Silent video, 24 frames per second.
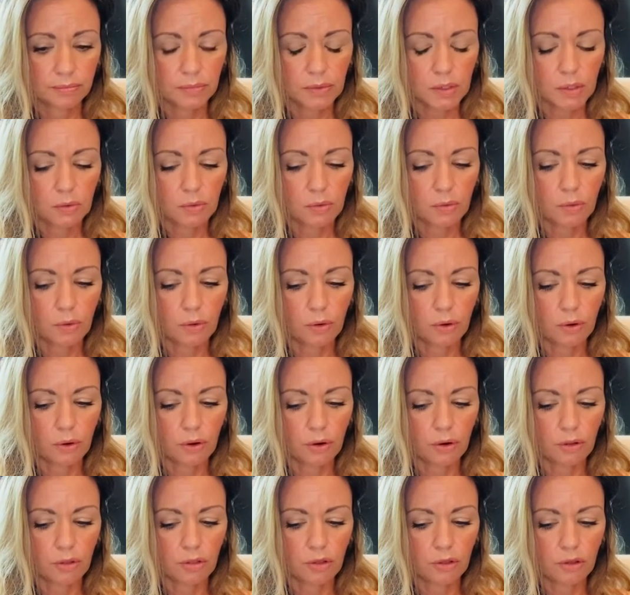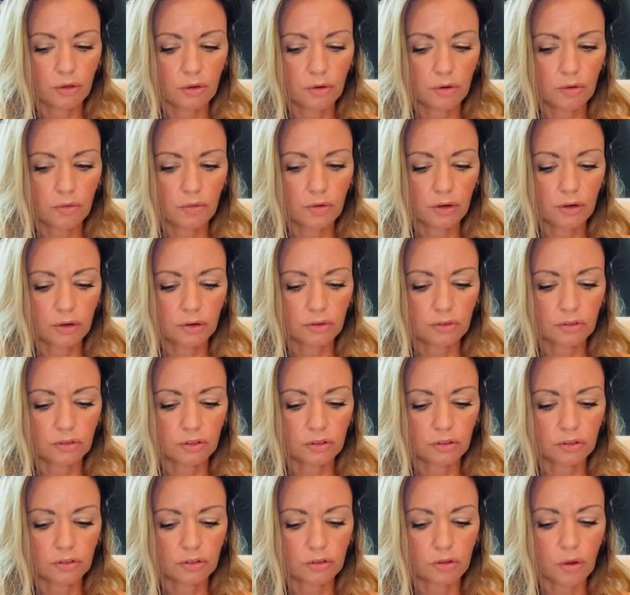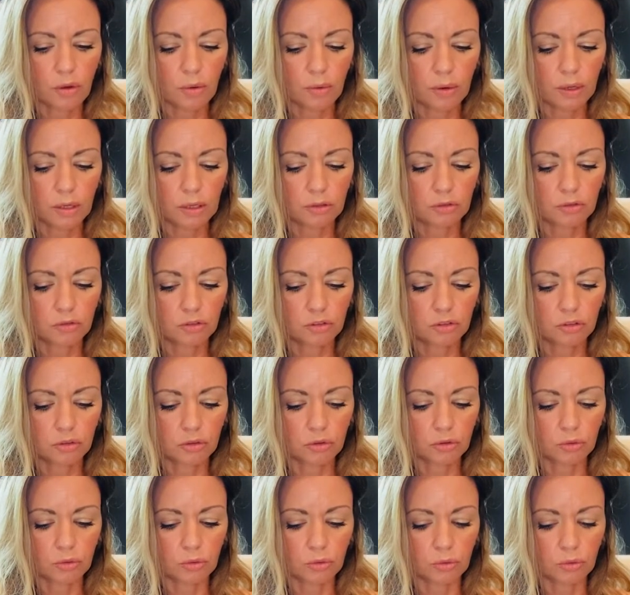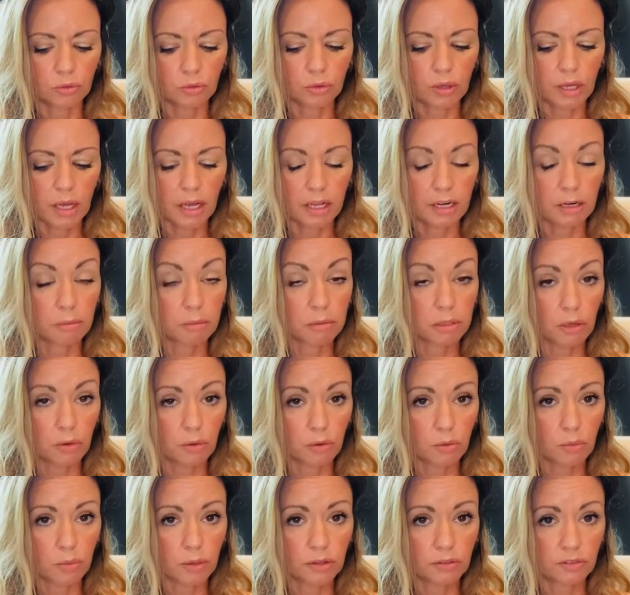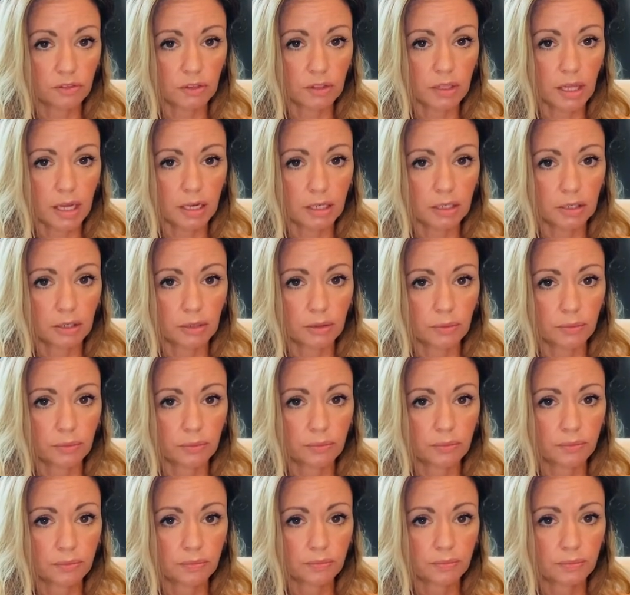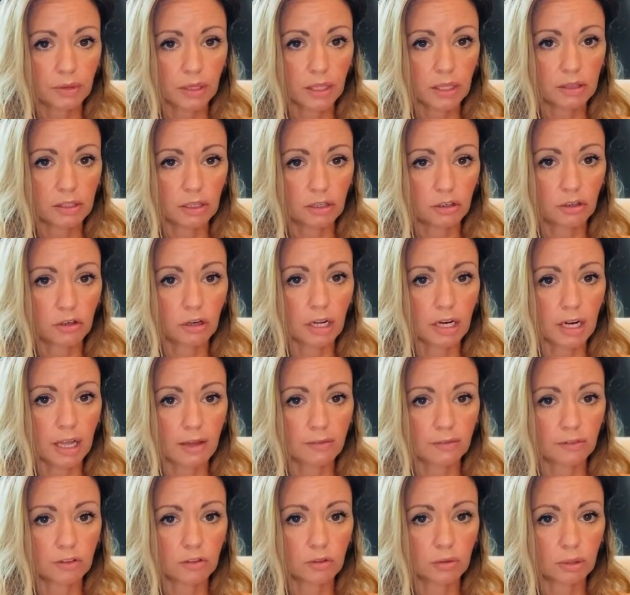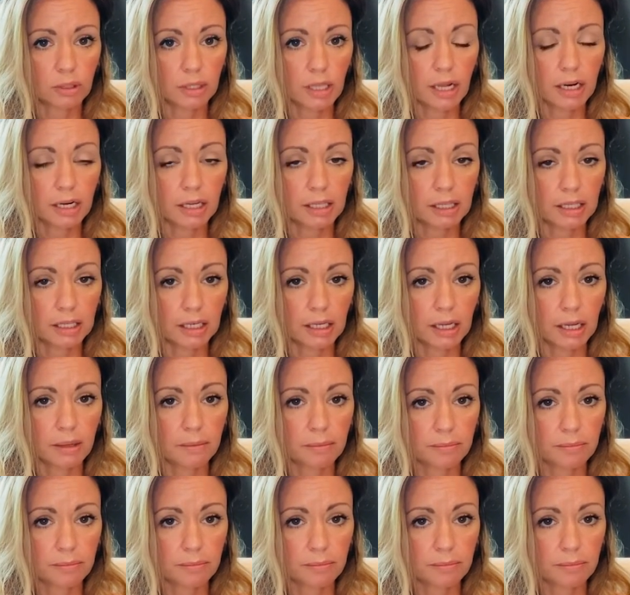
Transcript: or the universe is going to kind of blow the whistle on you. And then you're going to have to do a lot of cleanup.